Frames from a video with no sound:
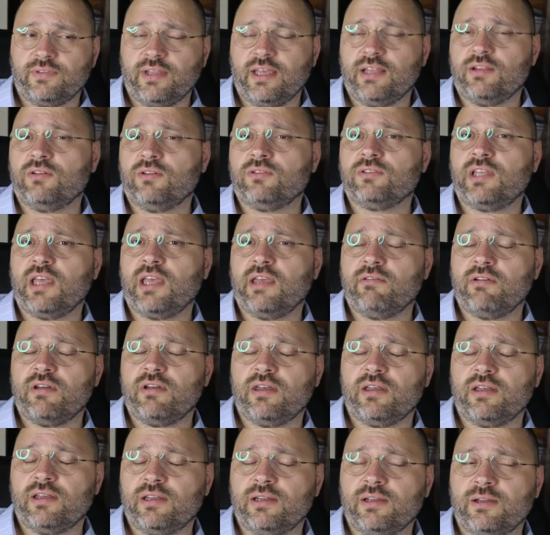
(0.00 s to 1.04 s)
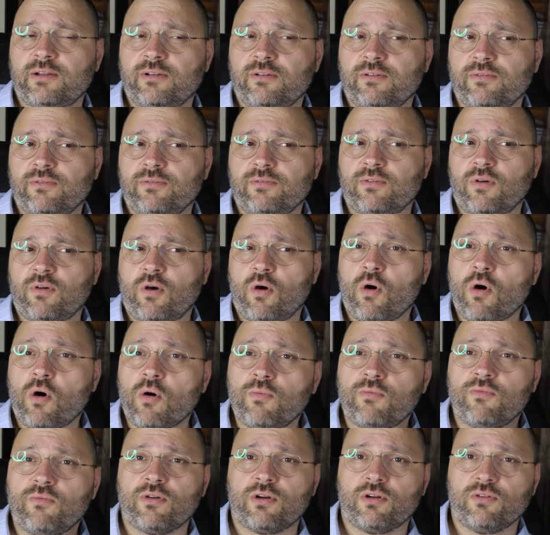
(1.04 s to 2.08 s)
they don't have a um,
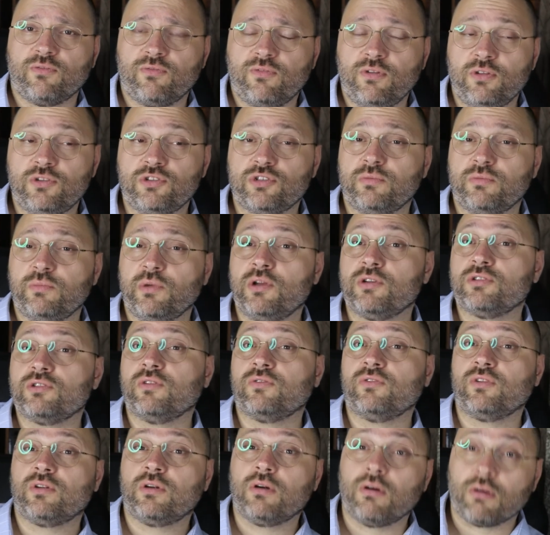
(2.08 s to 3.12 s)
hope for a future because of